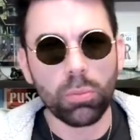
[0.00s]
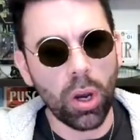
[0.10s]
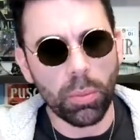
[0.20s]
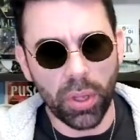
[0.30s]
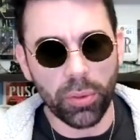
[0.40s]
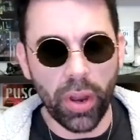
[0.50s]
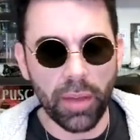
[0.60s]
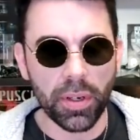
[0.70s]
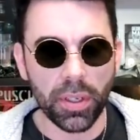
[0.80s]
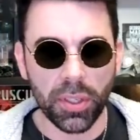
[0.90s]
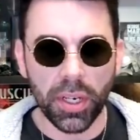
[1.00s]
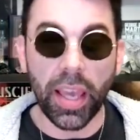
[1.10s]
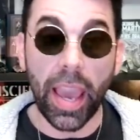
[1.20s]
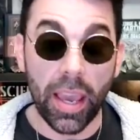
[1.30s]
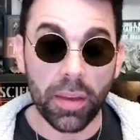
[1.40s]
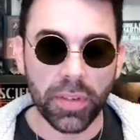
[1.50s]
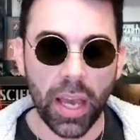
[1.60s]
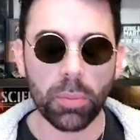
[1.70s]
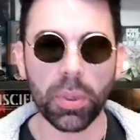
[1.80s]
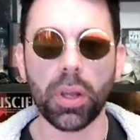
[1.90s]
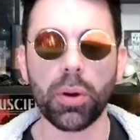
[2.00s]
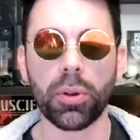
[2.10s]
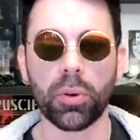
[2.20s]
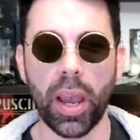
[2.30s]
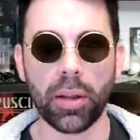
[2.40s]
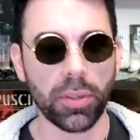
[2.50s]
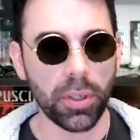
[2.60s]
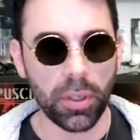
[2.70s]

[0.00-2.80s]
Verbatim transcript: while Bloodraven is in a cave down below the ground,